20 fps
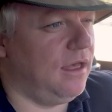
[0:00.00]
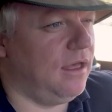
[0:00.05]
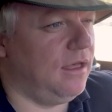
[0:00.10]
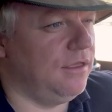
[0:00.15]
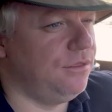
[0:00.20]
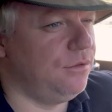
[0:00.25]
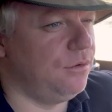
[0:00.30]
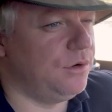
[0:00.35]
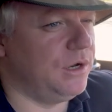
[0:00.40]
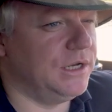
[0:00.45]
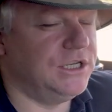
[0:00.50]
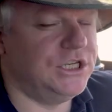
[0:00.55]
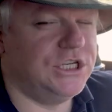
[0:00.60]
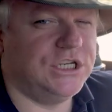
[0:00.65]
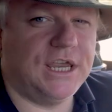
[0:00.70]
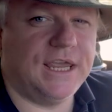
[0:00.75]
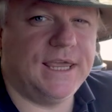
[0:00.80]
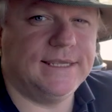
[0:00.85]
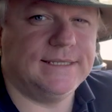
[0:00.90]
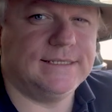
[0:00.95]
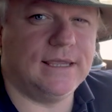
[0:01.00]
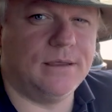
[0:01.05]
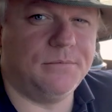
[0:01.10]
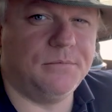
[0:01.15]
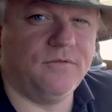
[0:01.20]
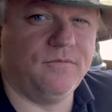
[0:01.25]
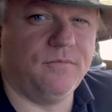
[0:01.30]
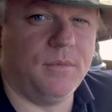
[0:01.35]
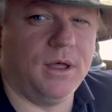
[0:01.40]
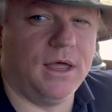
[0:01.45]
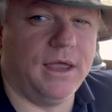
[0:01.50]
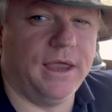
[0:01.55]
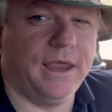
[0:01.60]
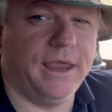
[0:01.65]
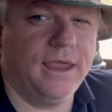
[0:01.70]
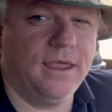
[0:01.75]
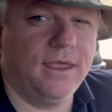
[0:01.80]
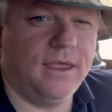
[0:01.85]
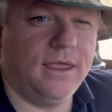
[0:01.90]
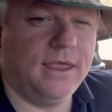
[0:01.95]
I thought I'd share some of
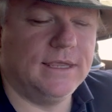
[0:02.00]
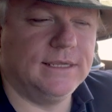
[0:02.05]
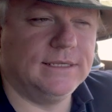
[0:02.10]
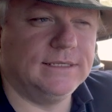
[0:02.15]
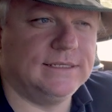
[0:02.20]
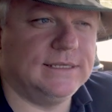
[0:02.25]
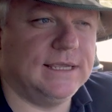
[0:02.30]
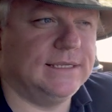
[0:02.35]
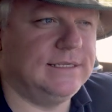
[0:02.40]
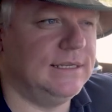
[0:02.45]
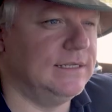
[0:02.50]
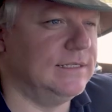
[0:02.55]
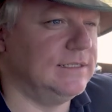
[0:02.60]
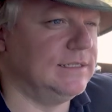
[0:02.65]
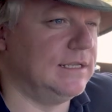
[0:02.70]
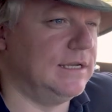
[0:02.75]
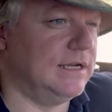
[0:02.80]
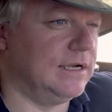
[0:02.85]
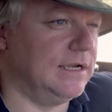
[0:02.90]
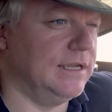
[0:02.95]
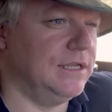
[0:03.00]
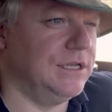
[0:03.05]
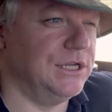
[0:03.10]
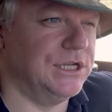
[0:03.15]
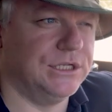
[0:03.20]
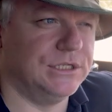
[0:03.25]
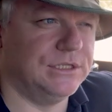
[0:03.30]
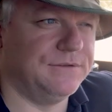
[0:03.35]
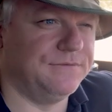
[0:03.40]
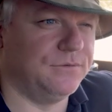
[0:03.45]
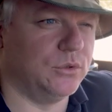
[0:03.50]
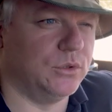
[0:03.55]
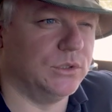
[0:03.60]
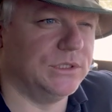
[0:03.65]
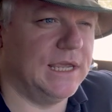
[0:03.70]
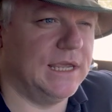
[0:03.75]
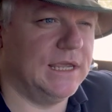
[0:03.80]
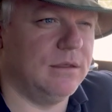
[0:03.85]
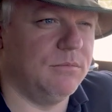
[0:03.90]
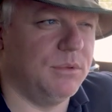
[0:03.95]
my settings that I use for
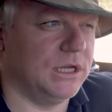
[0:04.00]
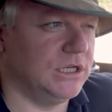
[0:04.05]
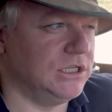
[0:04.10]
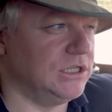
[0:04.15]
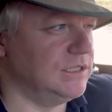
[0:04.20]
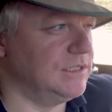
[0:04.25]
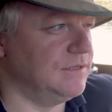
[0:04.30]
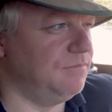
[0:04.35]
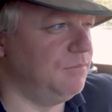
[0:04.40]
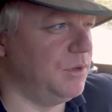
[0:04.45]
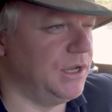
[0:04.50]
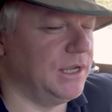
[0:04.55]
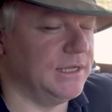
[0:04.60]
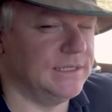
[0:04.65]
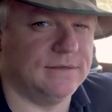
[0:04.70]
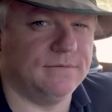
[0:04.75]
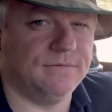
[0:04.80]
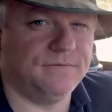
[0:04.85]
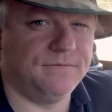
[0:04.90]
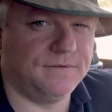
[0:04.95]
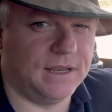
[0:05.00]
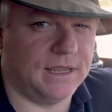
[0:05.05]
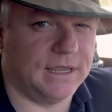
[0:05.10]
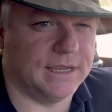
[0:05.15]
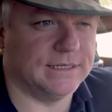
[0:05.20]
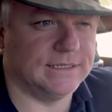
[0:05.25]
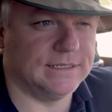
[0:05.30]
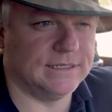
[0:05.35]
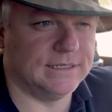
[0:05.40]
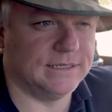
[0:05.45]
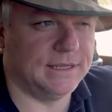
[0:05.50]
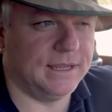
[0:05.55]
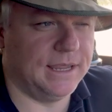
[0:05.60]
taking pictures of birds in flight.